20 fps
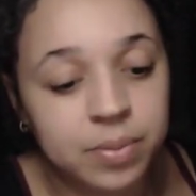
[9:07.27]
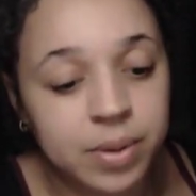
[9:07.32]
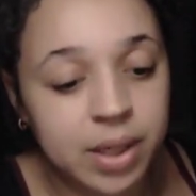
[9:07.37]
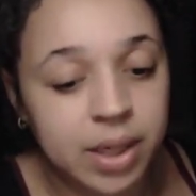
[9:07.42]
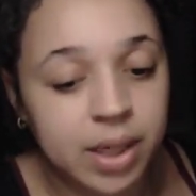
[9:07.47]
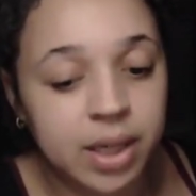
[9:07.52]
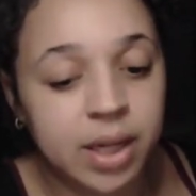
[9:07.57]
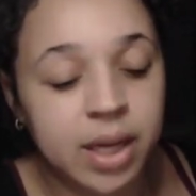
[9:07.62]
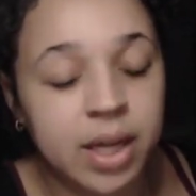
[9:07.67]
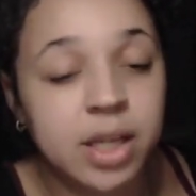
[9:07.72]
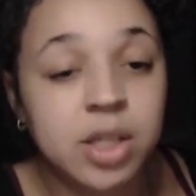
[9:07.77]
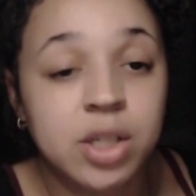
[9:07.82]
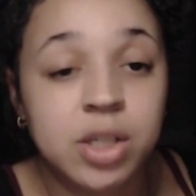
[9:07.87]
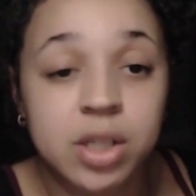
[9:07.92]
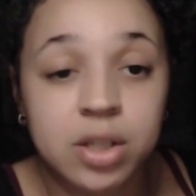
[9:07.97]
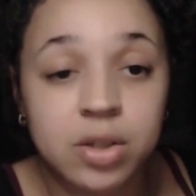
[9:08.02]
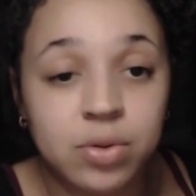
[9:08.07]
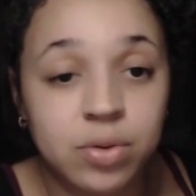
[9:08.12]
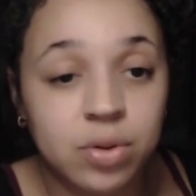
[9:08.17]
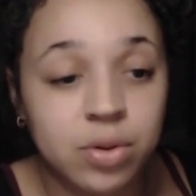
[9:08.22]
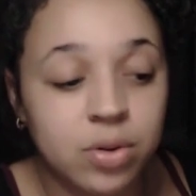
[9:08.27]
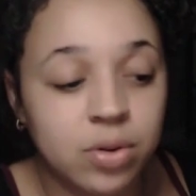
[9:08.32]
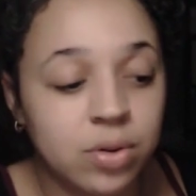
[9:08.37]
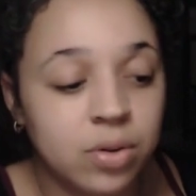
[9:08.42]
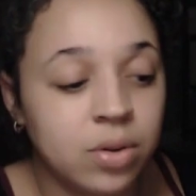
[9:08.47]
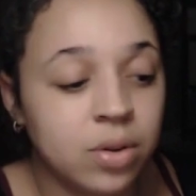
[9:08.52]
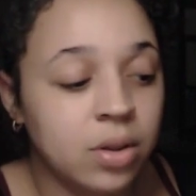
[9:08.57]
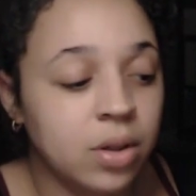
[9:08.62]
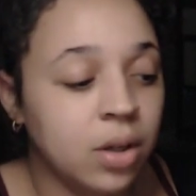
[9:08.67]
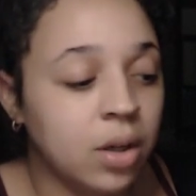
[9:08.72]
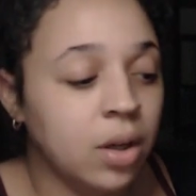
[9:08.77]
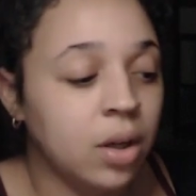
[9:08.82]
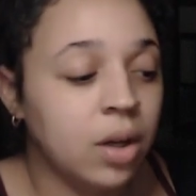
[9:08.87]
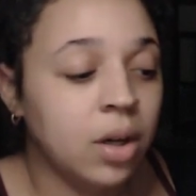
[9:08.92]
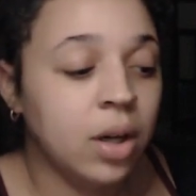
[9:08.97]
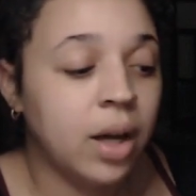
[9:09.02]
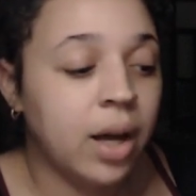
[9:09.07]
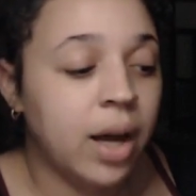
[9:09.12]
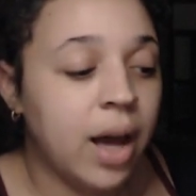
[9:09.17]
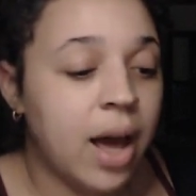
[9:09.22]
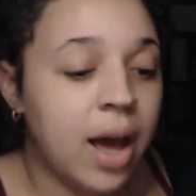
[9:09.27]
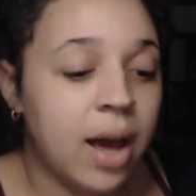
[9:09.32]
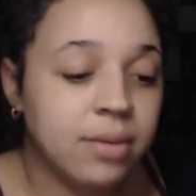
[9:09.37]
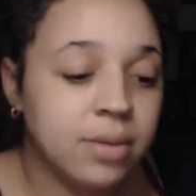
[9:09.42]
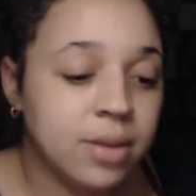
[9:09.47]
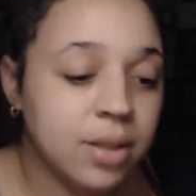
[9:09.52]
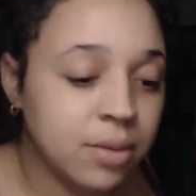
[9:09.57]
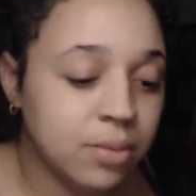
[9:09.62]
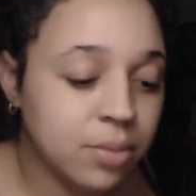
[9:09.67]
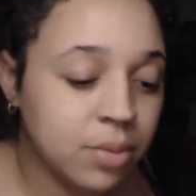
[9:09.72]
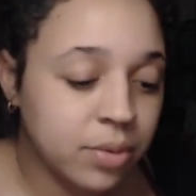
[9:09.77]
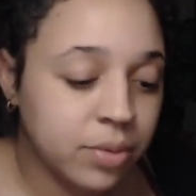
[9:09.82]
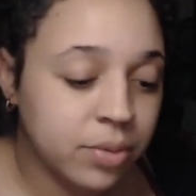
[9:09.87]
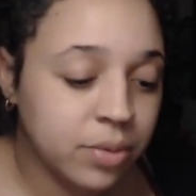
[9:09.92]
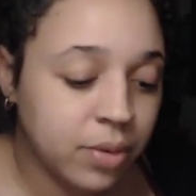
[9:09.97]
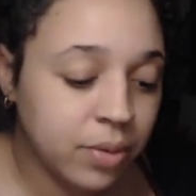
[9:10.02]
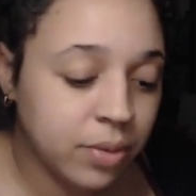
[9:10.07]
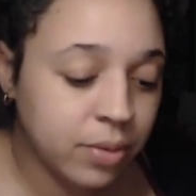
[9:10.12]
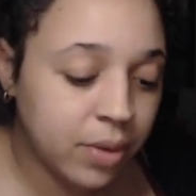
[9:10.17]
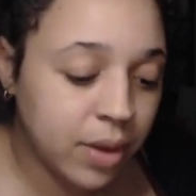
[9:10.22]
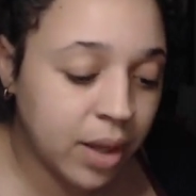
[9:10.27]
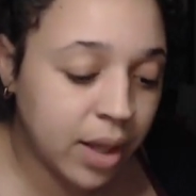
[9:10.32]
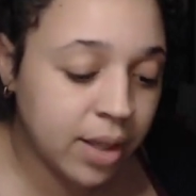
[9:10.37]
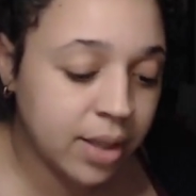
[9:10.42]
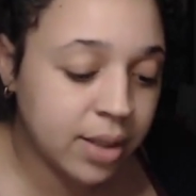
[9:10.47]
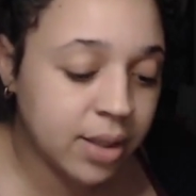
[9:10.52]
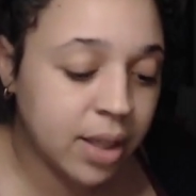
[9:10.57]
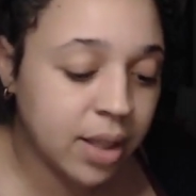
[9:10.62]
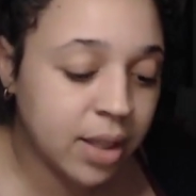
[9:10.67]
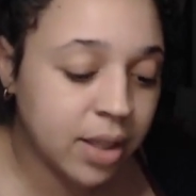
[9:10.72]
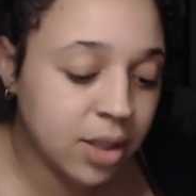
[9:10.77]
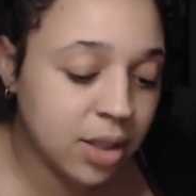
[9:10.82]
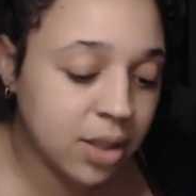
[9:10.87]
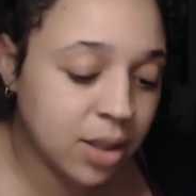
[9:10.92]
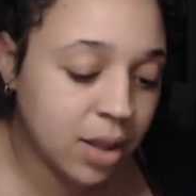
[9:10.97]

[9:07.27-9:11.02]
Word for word: But in general, have some things that